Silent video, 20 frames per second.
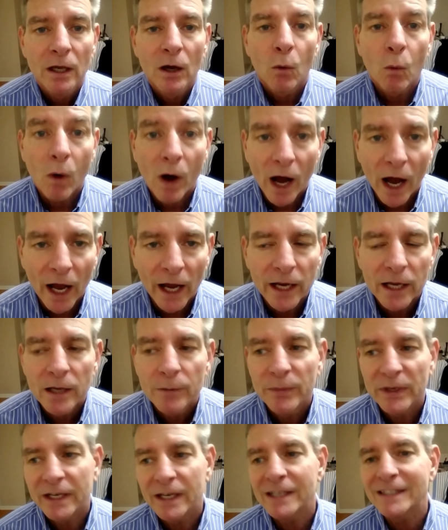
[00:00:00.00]
Why?
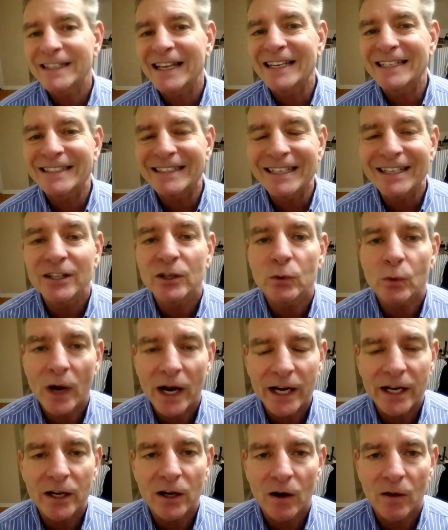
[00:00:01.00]
Because they see the
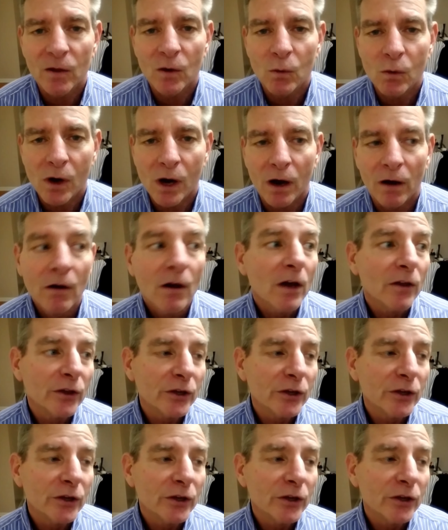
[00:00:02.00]
writing on the wall.